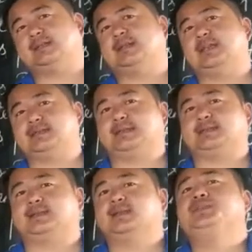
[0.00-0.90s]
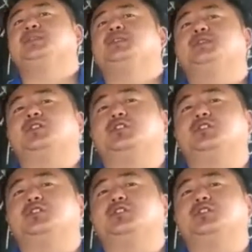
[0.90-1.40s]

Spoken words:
cases you can